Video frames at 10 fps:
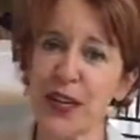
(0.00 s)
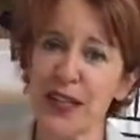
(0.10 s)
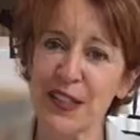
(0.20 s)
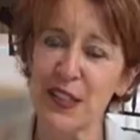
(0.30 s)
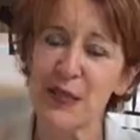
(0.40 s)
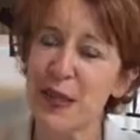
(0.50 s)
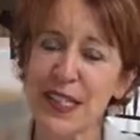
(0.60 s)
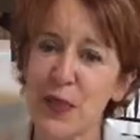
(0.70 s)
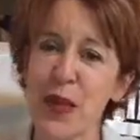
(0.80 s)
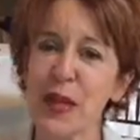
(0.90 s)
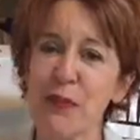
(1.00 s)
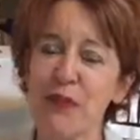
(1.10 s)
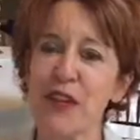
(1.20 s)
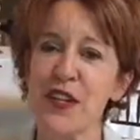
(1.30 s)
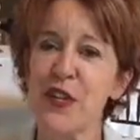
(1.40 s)
uh, excuse me, as a wedding
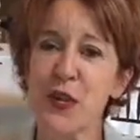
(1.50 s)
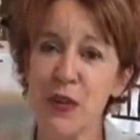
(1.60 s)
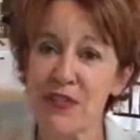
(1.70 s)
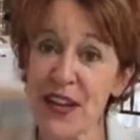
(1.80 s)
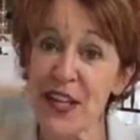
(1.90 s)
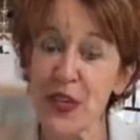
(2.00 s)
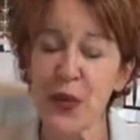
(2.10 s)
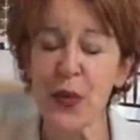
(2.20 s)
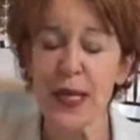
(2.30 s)
professional or a venue,